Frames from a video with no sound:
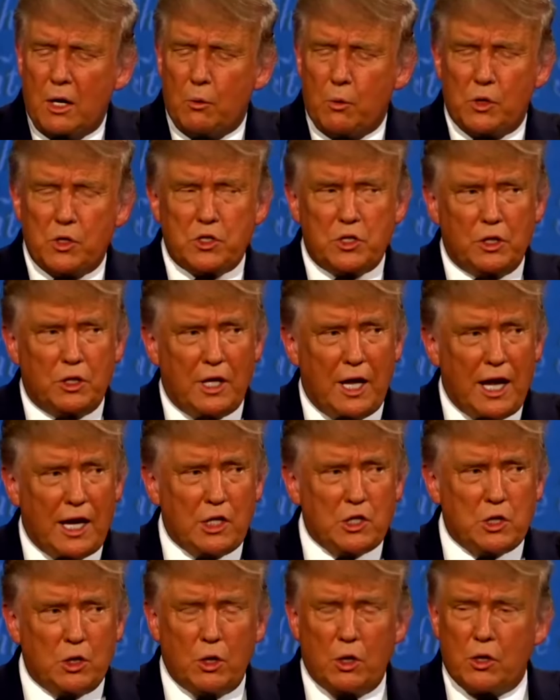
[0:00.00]
It was the
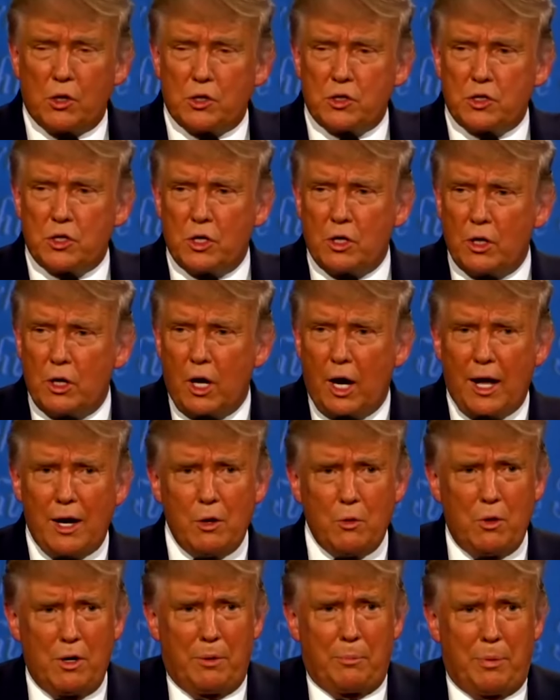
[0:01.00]
tax laws.
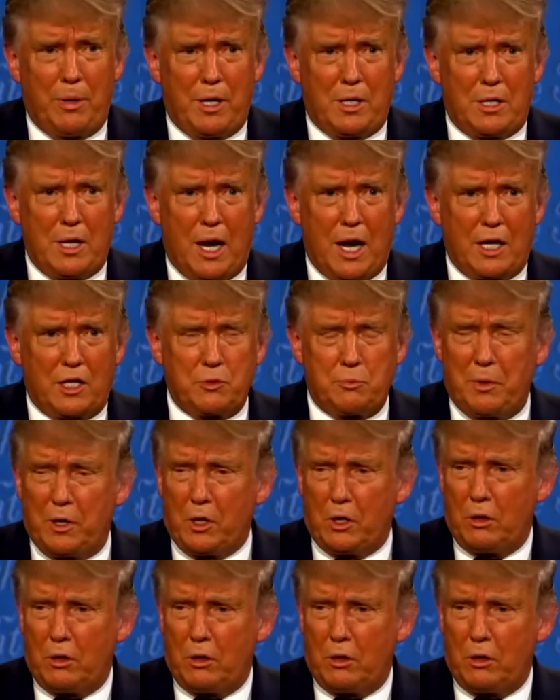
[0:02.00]
I don't want to pay tax.